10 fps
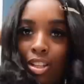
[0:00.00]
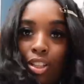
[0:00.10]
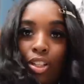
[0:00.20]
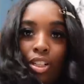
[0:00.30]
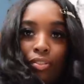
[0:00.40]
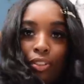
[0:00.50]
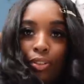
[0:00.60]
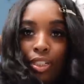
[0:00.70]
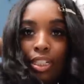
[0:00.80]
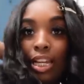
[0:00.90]
look
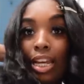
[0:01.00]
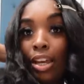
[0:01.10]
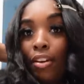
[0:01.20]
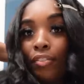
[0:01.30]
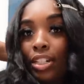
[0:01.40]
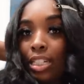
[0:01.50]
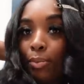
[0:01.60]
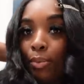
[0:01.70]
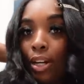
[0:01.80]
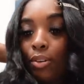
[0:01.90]
real good. Like for
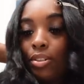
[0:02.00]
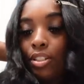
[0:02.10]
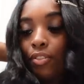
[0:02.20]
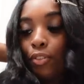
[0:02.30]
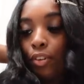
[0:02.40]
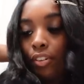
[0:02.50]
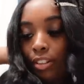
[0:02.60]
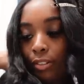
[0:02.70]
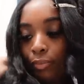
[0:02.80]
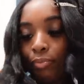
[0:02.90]
example, when I go to
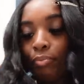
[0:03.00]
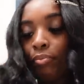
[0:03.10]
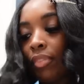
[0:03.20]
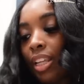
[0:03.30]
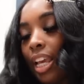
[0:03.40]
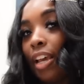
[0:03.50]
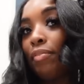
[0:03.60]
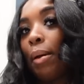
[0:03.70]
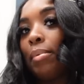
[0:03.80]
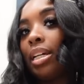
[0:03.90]
Sephora, if
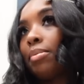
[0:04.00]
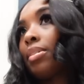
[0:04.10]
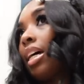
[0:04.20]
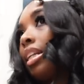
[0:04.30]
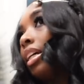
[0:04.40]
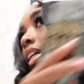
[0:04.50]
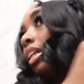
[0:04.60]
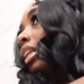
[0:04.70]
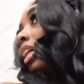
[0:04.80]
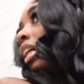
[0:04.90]
my makeup's not
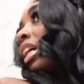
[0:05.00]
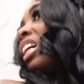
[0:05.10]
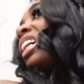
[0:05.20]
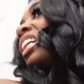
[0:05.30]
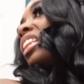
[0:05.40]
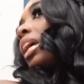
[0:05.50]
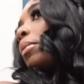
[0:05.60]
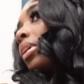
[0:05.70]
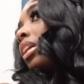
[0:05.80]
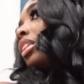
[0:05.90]
done, they
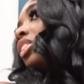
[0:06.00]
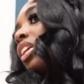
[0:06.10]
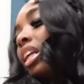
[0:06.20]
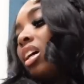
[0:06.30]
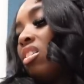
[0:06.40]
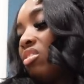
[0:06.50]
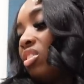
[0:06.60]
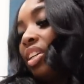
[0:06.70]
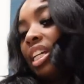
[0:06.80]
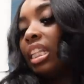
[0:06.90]
want to try to, oh, you need
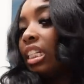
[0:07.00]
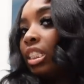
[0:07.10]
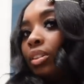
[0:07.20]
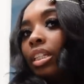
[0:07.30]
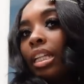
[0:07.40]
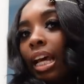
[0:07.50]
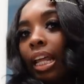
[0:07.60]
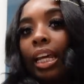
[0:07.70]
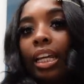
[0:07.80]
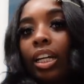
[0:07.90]
this, you need
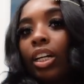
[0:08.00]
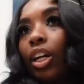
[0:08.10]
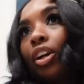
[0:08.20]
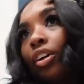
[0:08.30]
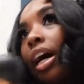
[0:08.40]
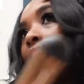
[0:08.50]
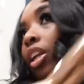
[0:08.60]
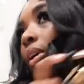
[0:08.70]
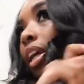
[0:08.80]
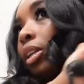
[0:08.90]
that. Like, girl, I
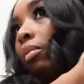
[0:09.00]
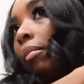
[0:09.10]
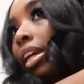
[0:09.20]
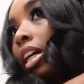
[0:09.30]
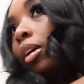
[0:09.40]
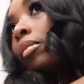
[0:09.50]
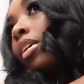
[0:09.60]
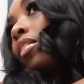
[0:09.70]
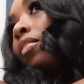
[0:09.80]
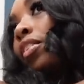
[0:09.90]
know how to do my makeup.
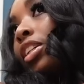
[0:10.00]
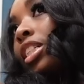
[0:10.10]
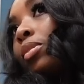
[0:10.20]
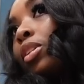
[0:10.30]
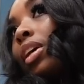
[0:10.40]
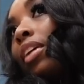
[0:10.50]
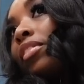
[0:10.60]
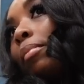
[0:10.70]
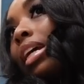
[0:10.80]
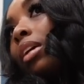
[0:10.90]
Versus when you have
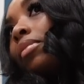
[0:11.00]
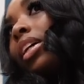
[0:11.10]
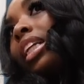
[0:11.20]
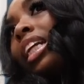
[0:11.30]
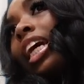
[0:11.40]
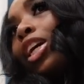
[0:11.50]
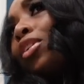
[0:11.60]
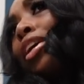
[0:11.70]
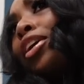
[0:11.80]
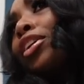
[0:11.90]
your makeup done, they're like,
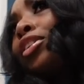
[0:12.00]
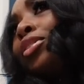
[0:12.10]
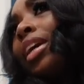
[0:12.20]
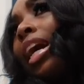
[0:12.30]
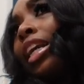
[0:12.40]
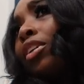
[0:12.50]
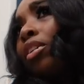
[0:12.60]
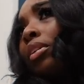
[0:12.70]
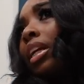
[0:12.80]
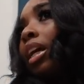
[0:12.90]
oh, yeah, girl, you got it. You
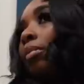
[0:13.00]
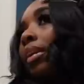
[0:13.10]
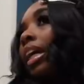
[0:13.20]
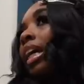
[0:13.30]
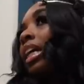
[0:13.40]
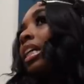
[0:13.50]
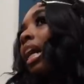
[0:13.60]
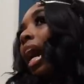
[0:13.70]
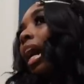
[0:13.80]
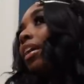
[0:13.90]
don't need help. Like,
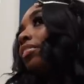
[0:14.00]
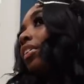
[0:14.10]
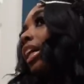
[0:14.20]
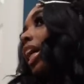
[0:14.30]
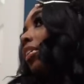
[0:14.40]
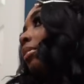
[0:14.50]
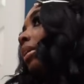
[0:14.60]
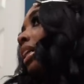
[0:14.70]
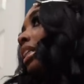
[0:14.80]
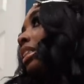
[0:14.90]
I feel like
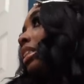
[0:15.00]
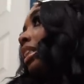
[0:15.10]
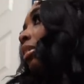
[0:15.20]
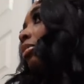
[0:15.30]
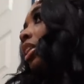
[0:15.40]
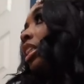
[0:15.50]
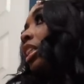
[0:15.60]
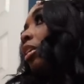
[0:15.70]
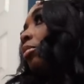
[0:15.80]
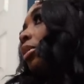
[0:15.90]
everybody needs to stop
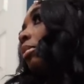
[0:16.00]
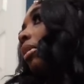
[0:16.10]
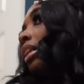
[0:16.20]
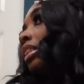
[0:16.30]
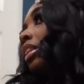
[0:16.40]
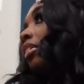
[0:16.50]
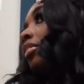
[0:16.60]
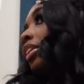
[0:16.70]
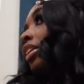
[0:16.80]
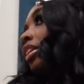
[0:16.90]
judging a book by its
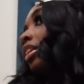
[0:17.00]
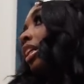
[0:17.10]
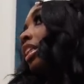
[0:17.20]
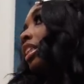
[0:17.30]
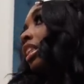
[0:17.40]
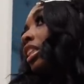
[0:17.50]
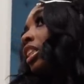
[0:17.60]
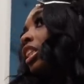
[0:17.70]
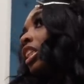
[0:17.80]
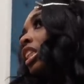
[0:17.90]
cover and just